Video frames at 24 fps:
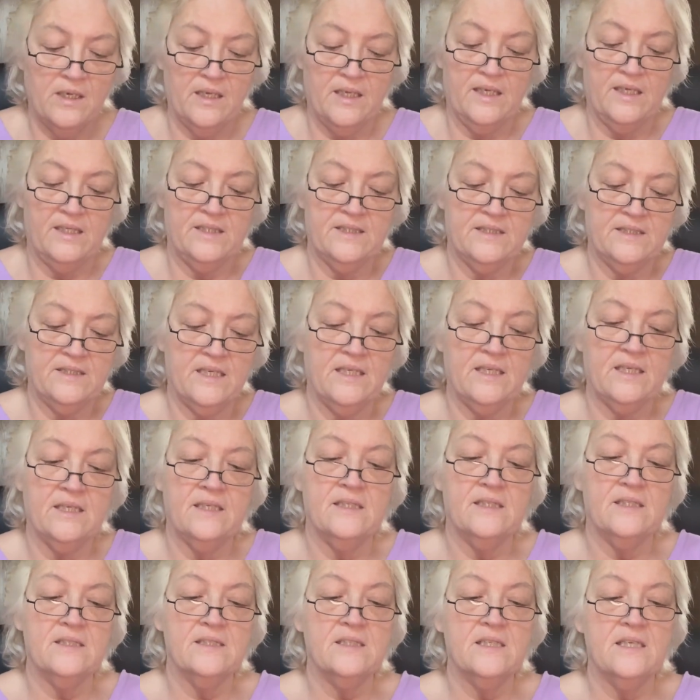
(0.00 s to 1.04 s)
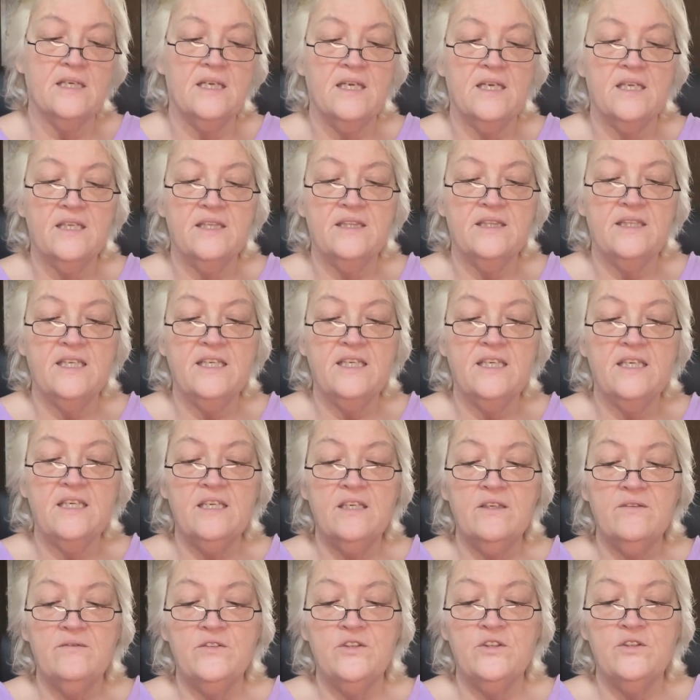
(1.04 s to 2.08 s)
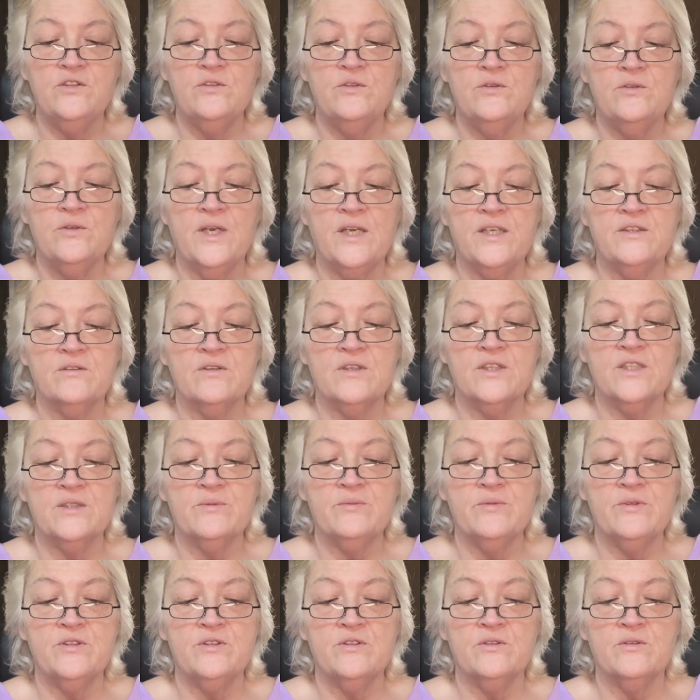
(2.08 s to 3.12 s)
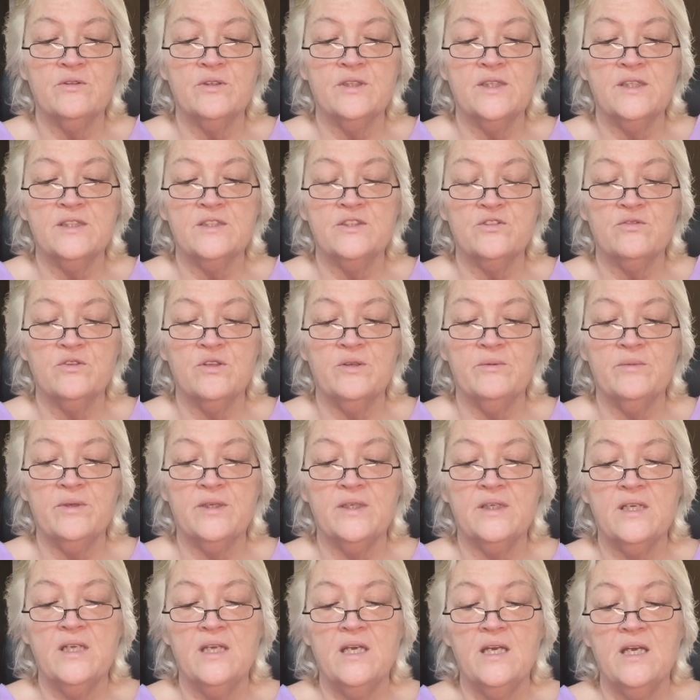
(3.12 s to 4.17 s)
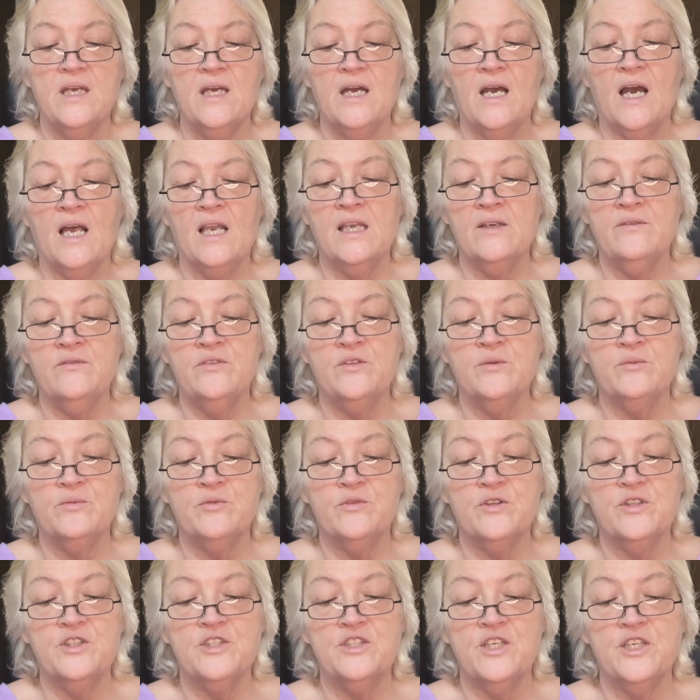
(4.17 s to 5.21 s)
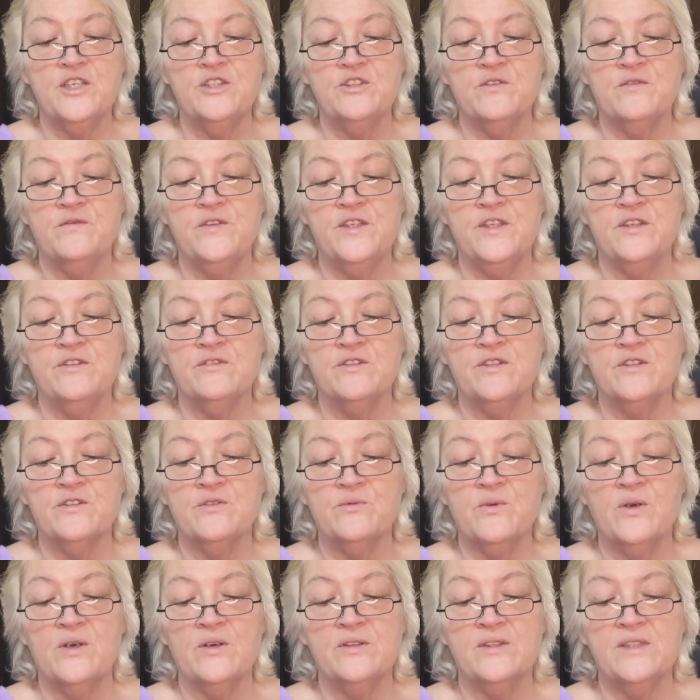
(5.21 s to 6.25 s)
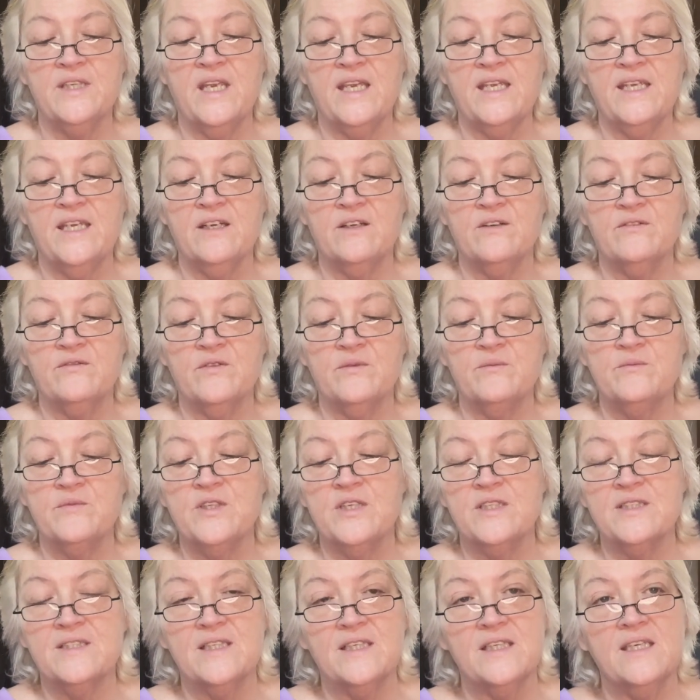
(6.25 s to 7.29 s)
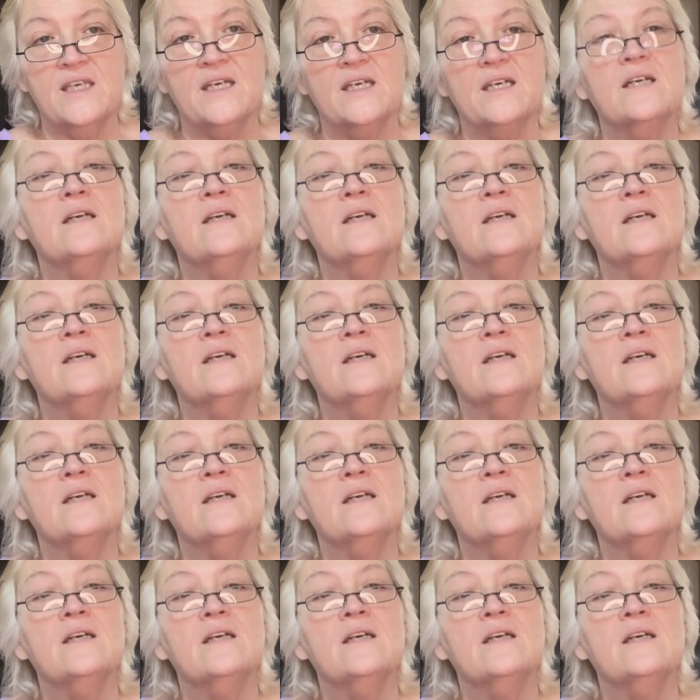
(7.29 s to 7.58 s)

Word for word: It says, thinking of you and your husband during his treatment. I love and appreciate your videos as well. Take care from Jessica.